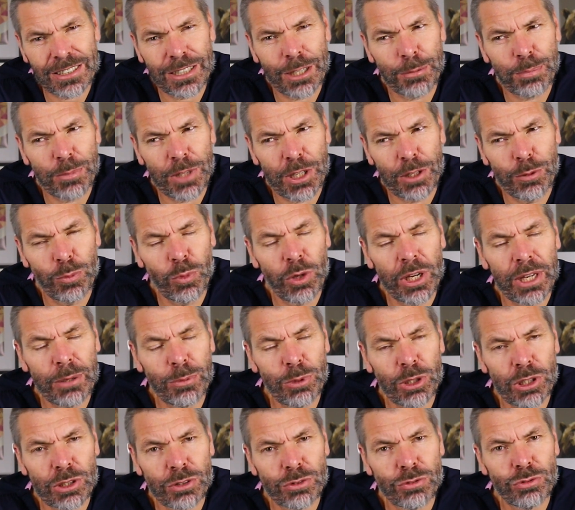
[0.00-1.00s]
something we
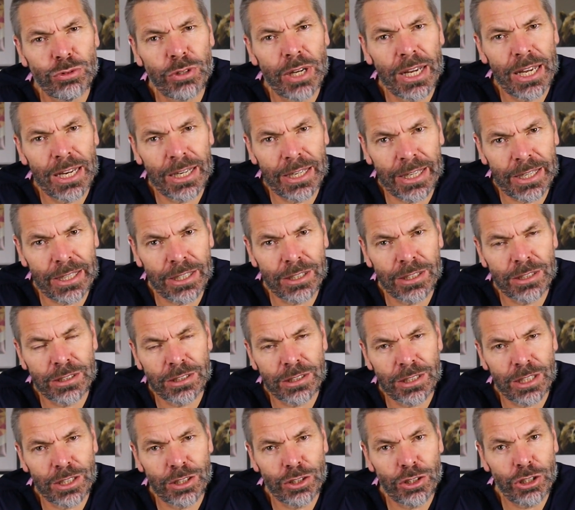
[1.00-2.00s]
would rarely
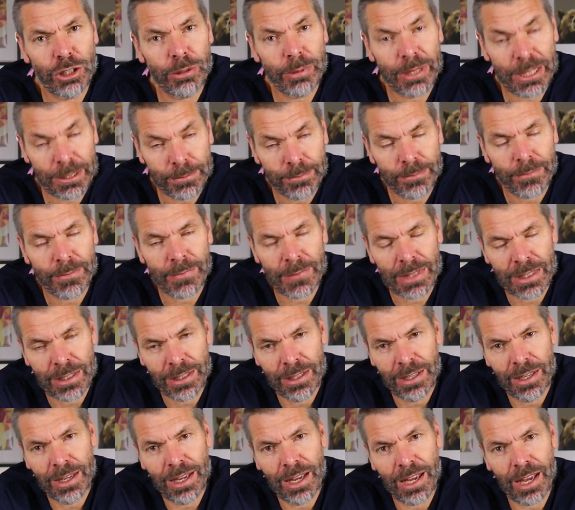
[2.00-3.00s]
consider doing
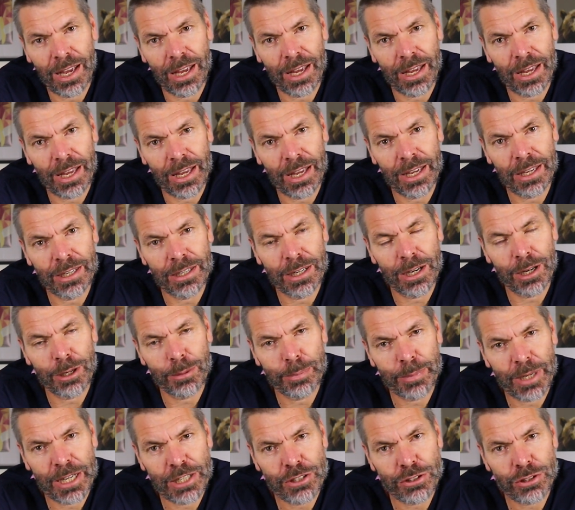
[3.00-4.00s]
in
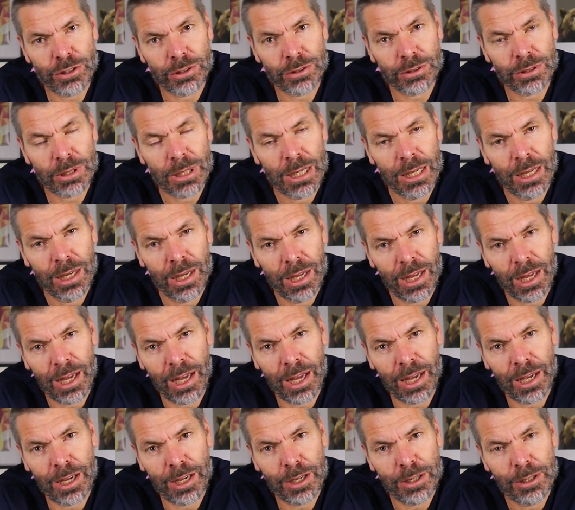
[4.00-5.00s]
our patients,
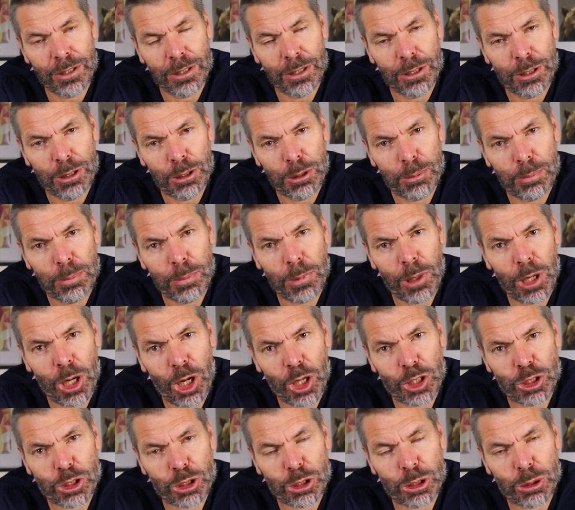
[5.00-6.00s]

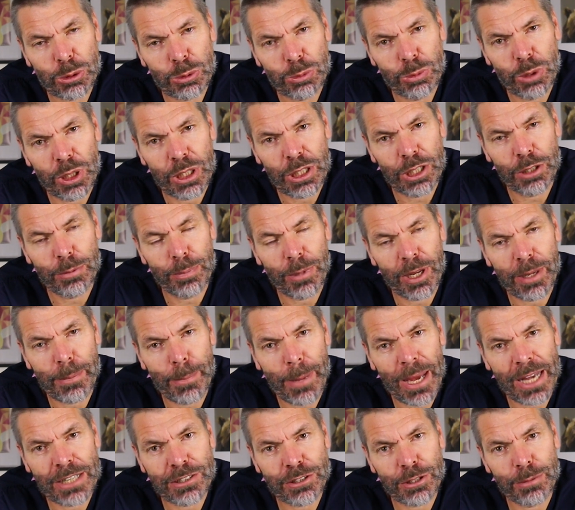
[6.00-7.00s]
but we could
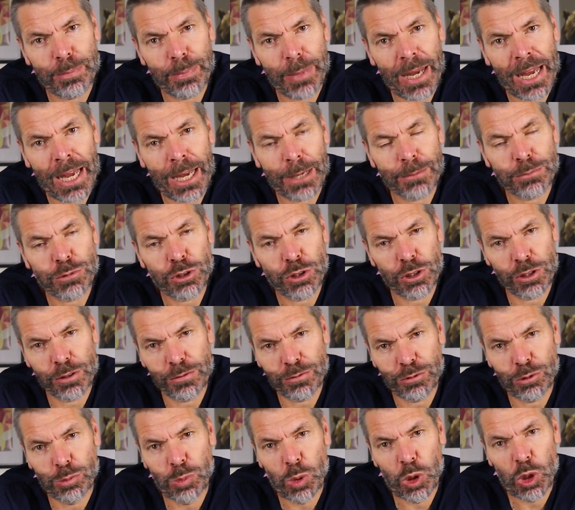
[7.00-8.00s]
imagine perhaps
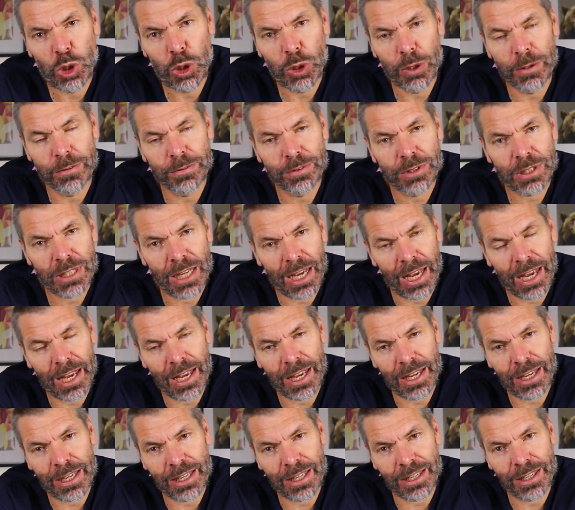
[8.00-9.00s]
you've removed
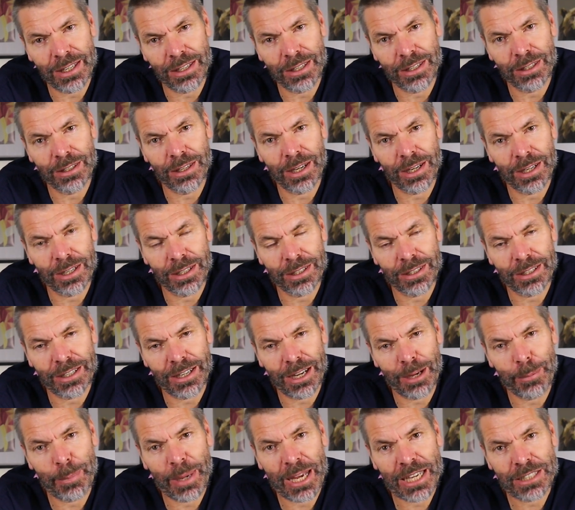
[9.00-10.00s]

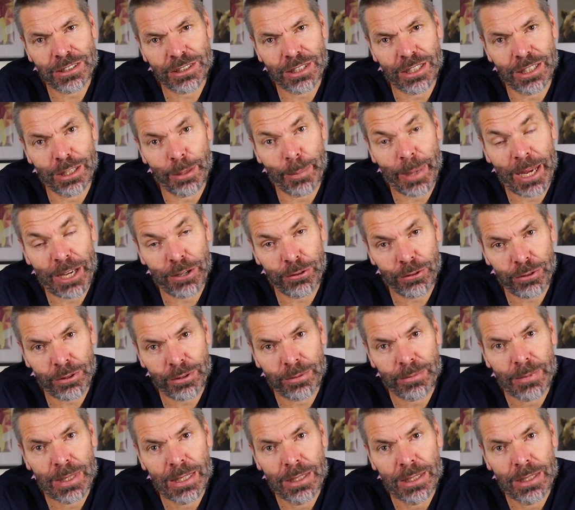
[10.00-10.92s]
a mass in the mouth